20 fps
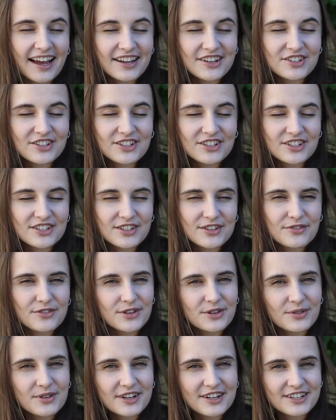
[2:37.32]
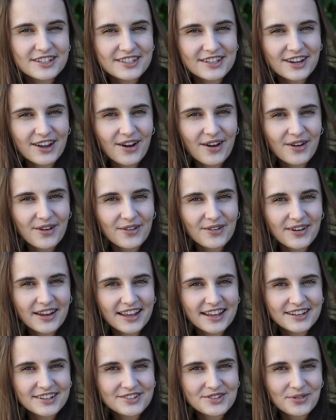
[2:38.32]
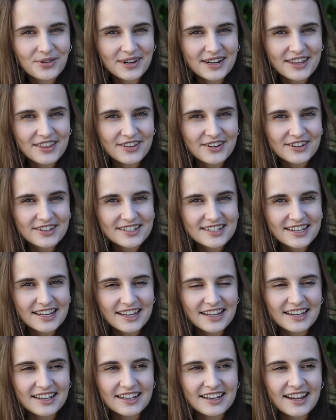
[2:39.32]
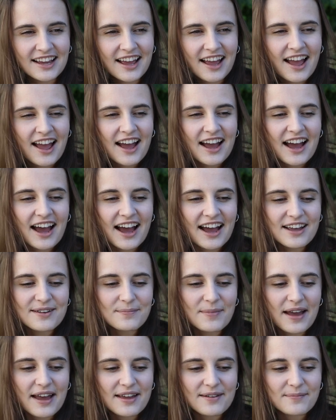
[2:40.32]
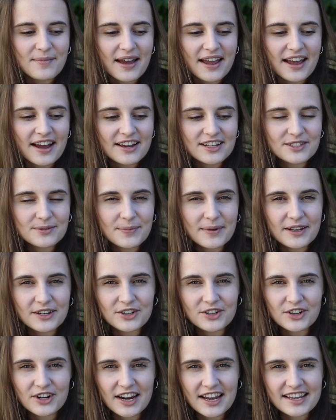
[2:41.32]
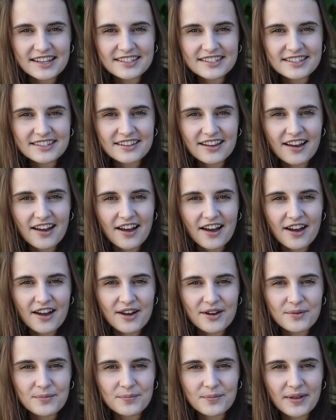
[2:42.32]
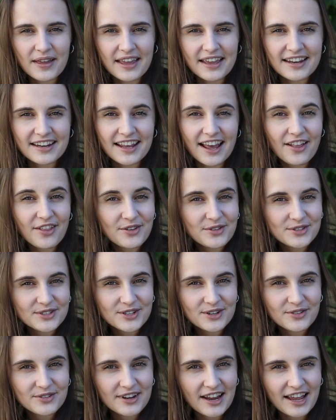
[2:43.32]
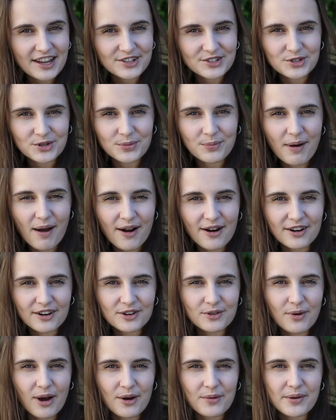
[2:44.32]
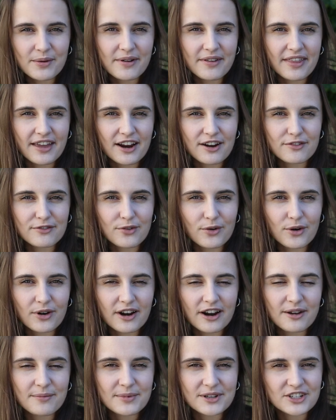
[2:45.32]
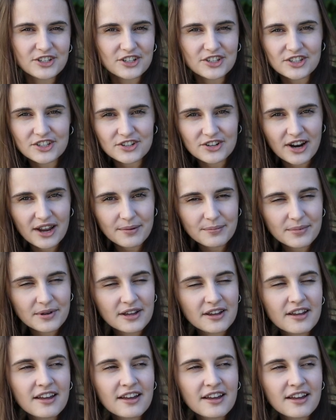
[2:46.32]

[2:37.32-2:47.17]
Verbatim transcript: actually just a few years ago in twenty thirteen, I met my husband Chris um, in Yellowstone National Park while we were there for a mission trip.